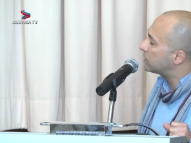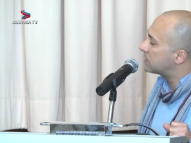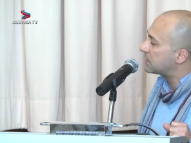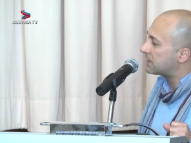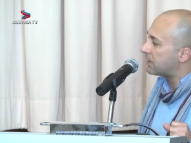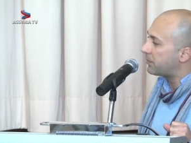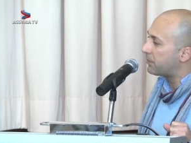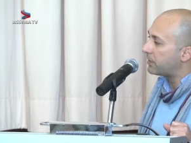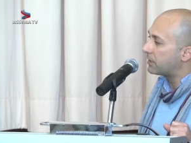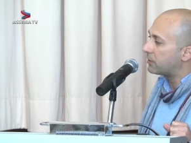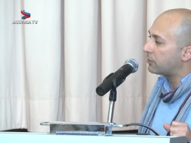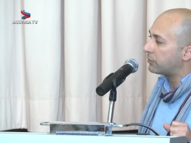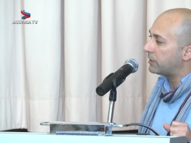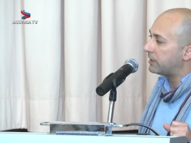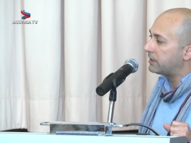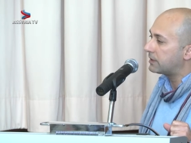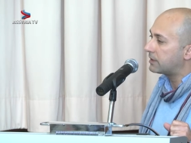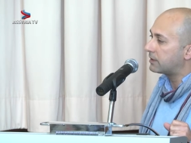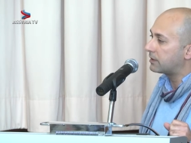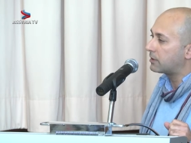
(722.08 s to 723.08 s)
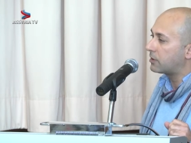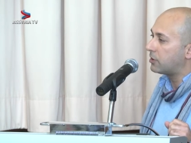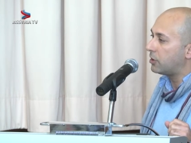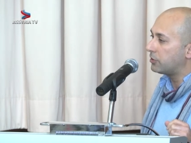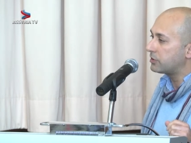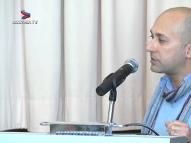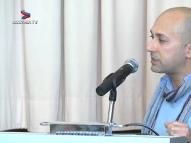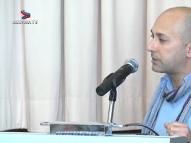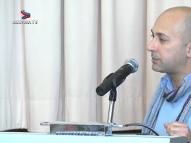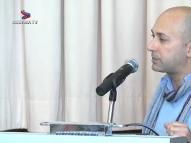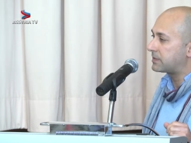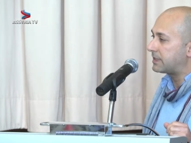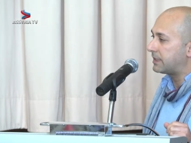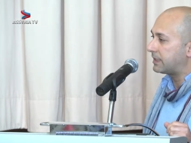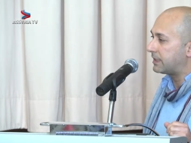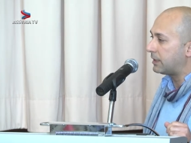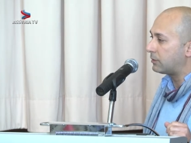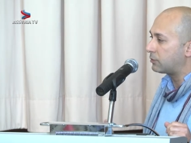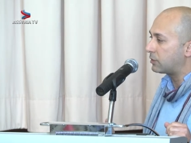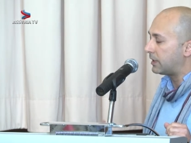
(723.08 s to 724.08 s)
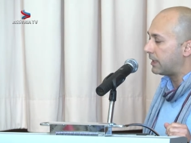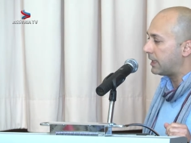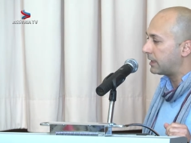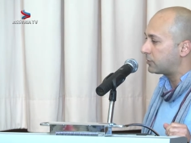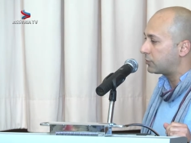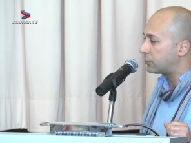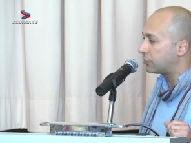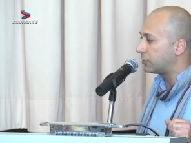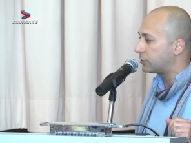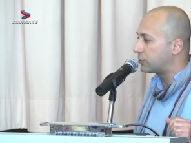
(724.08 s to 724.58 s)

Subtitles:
with some theoretical concept that I would like to